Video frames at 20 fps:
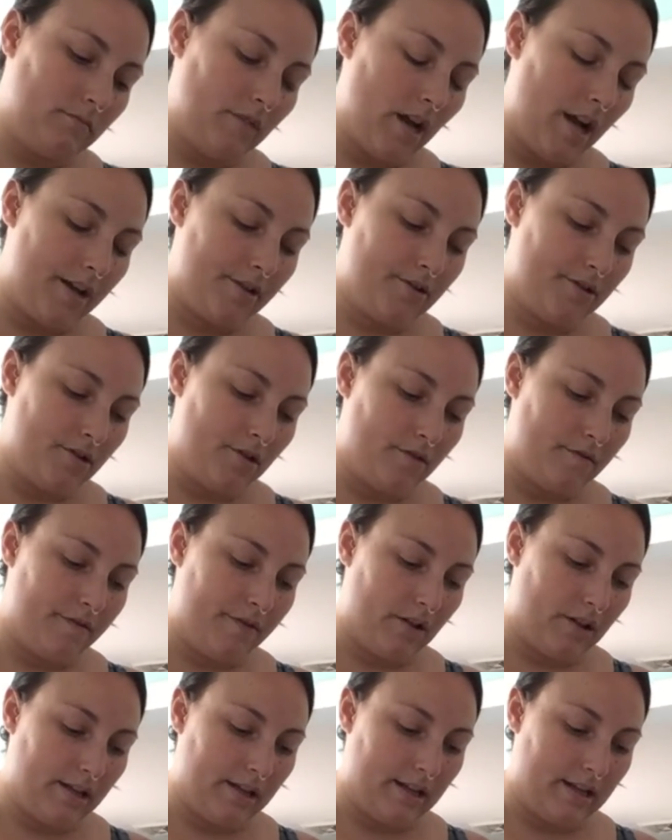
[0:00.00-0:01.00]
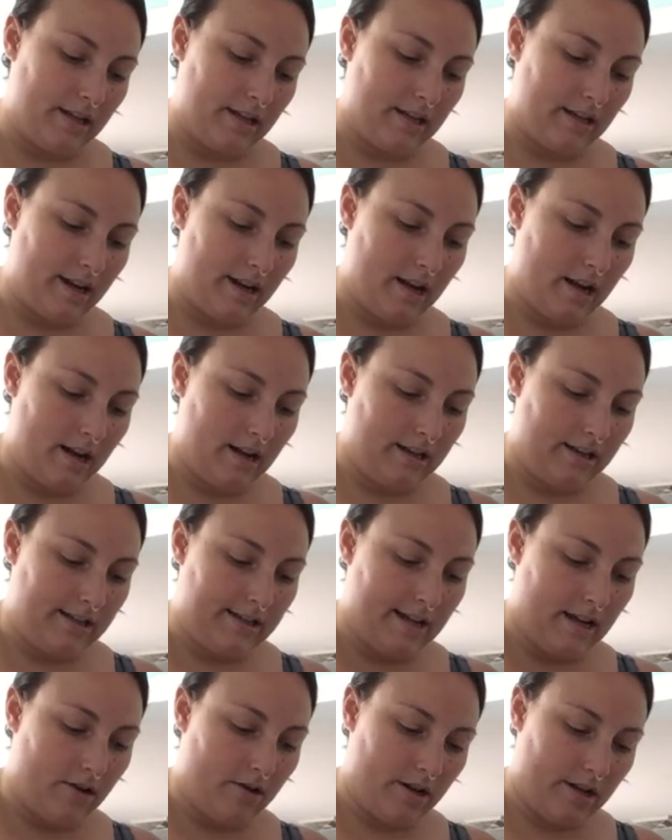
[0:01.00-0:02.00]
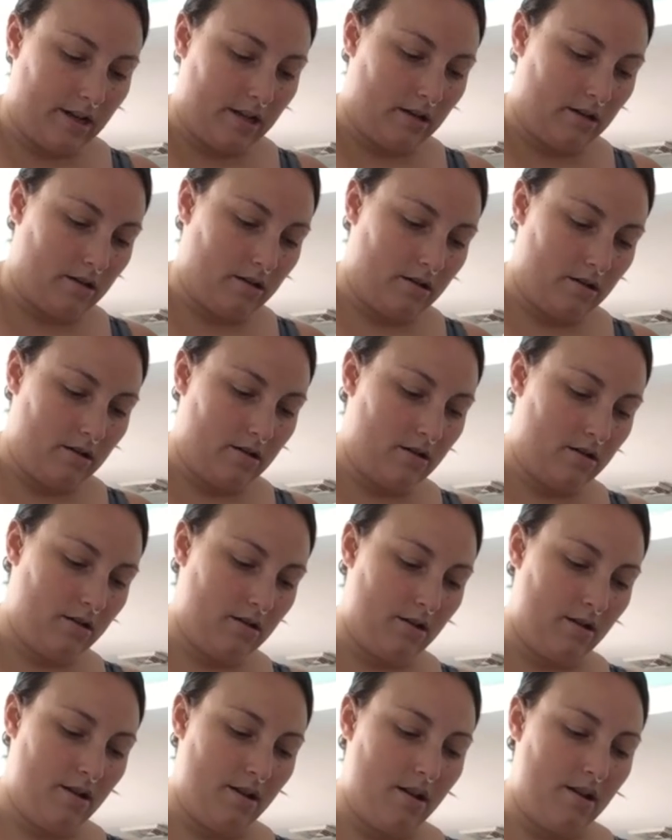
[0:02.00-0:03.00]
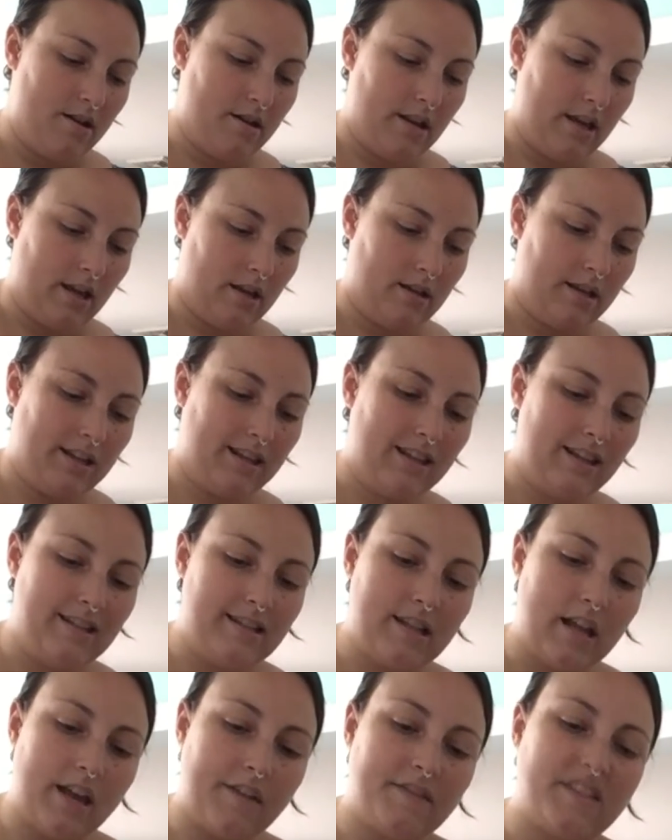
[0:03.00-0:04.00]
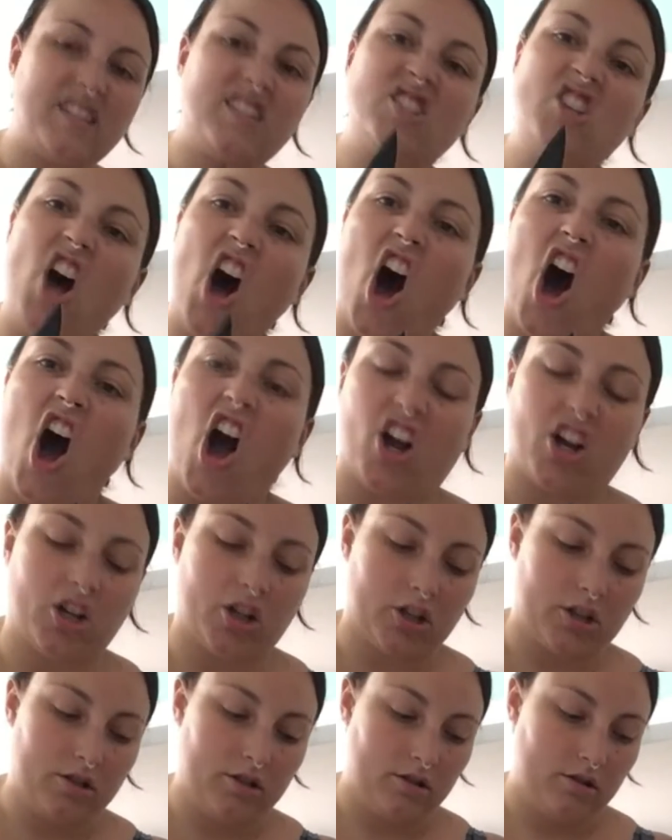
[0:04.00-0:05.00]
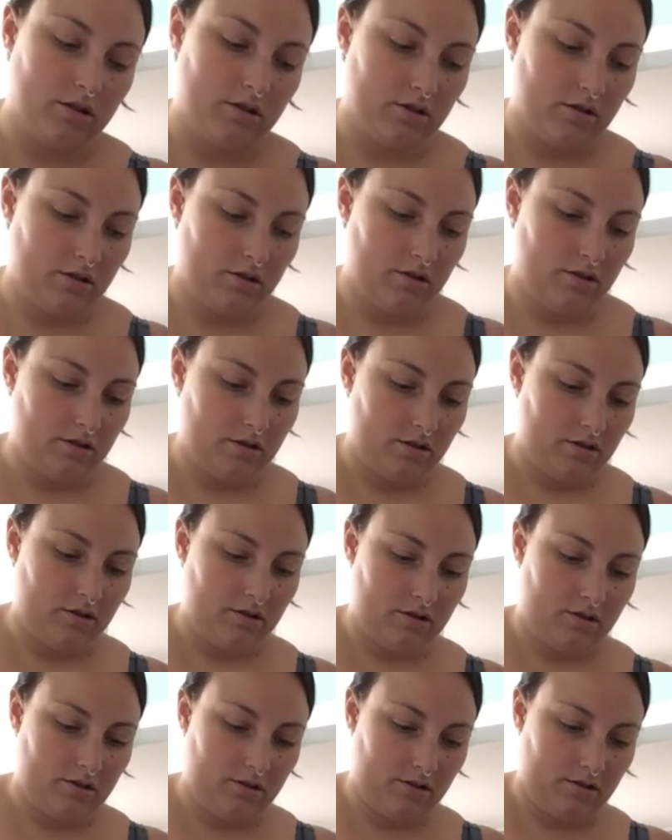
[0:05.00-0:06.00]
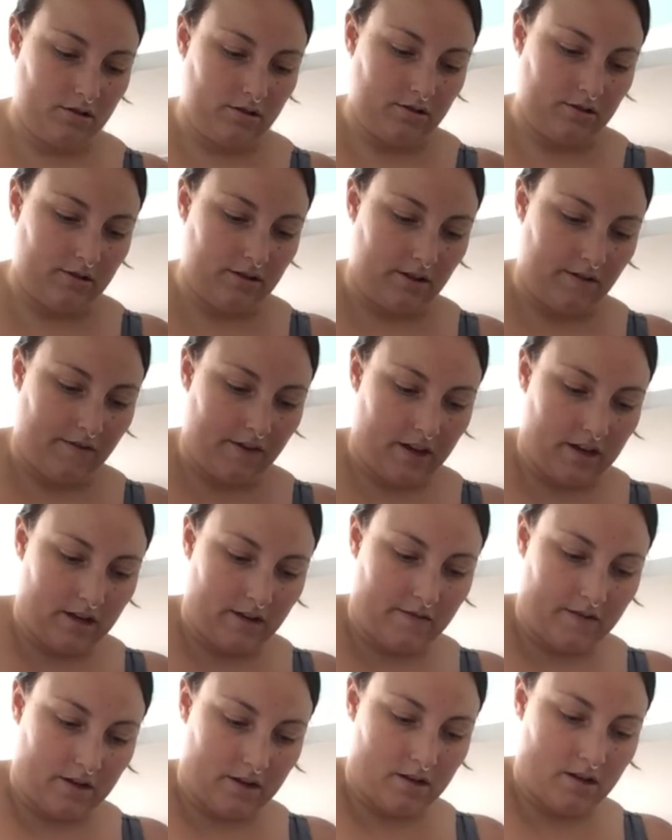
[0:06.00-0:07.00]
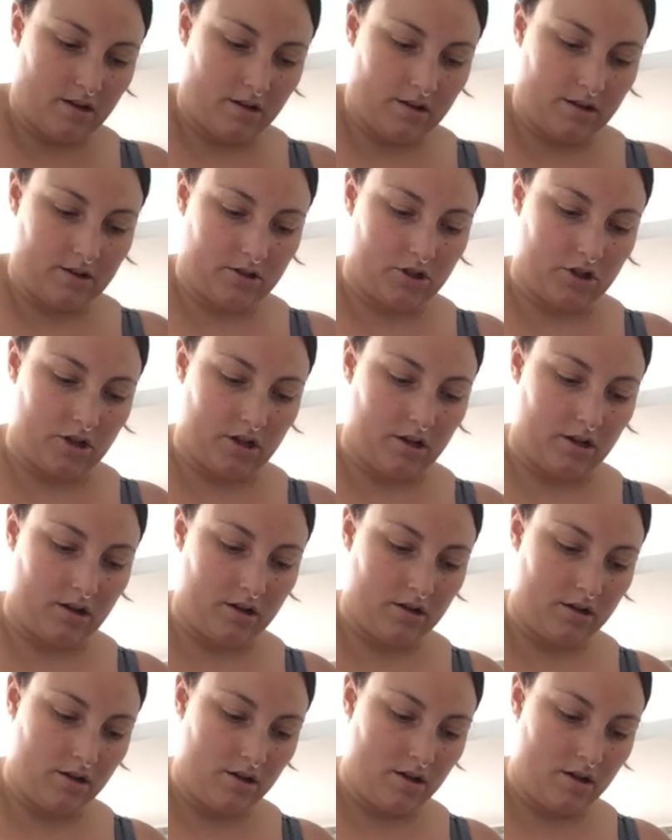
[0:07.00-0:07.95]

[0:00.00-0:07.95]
I just don't feel like it, and I highly doubt I can. Yeah, like these knives suck. Let's see if I can even cut this chicken.